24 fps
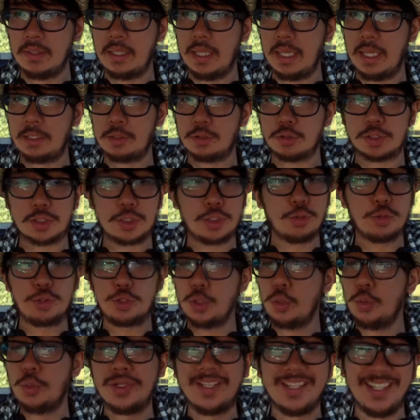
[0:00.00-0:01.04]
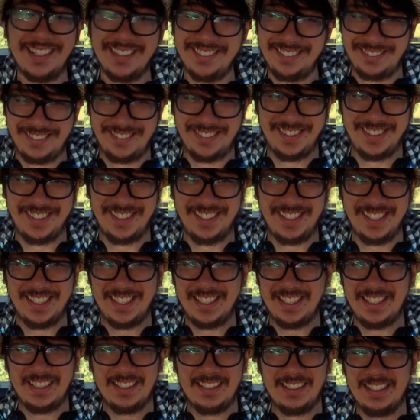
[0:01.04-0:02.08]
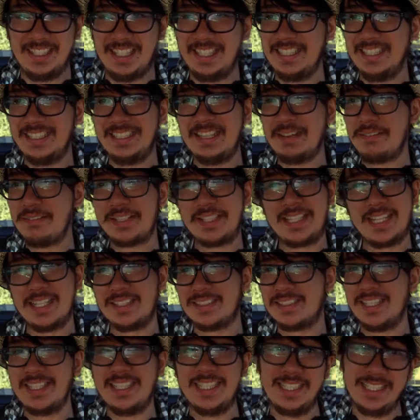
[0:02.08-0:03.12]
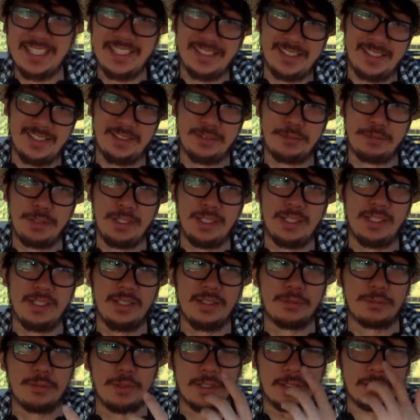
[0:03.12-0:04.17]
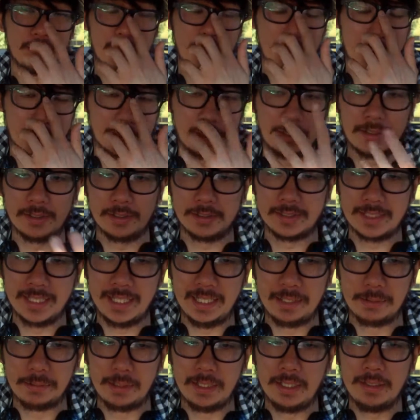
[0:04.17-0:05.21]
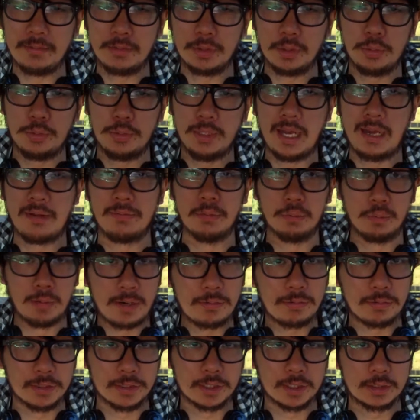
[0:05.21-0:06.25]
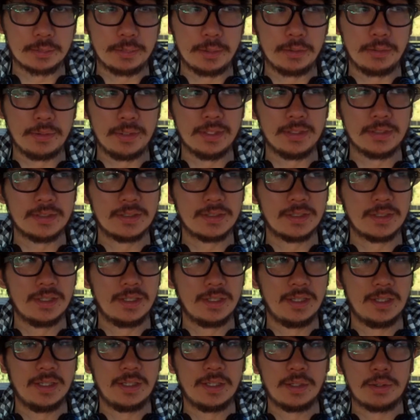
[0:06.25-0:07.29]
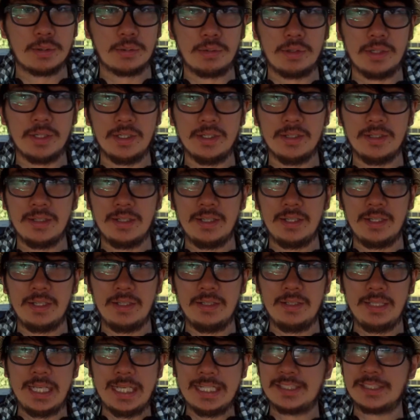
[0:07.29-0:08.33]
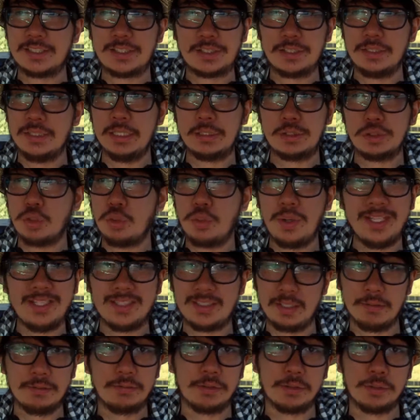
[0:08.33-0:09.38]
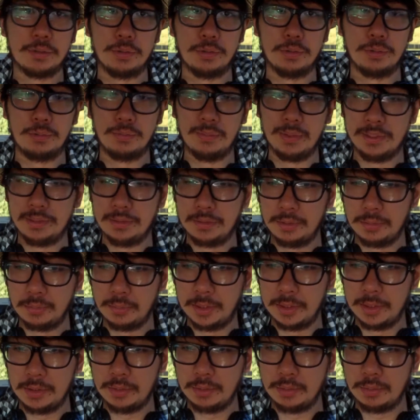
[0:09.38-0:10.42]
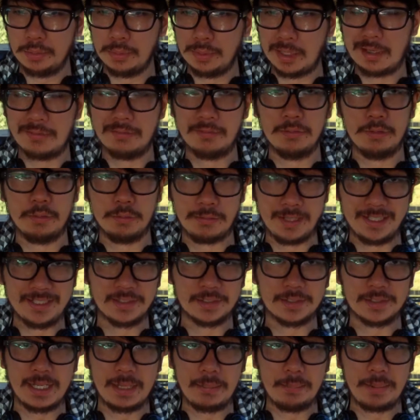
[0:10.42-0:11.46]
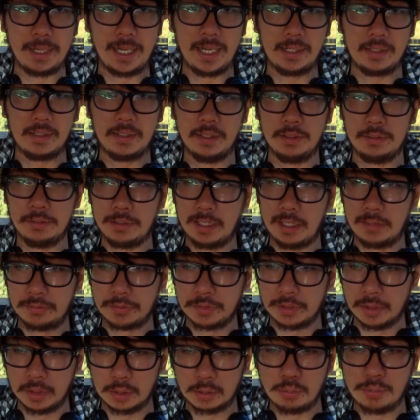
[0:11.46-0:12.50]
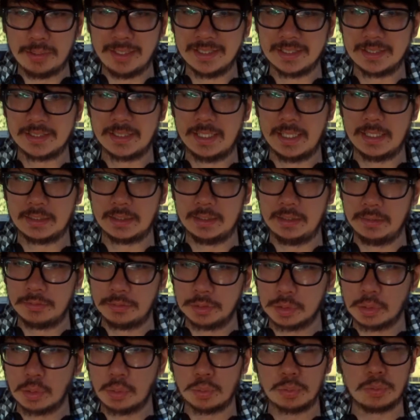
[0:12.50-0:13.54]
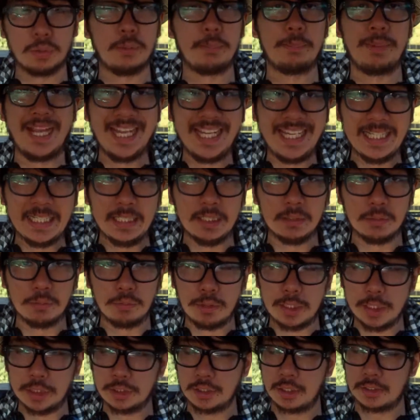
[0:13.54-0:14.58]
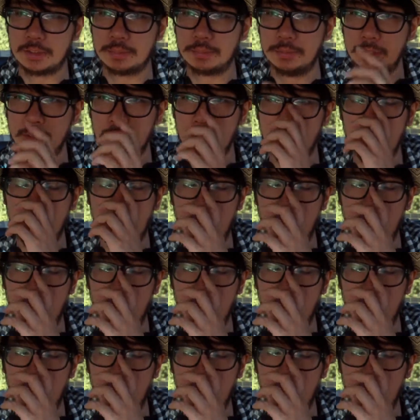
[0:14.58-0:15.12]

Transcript: And you're still doing it, and it never gets any easier, really. It's like I say, right? Even though you have the reference experience, right? It's always difficult when you face a setback and you have to like reassess and you have to go through the pain of readjustment,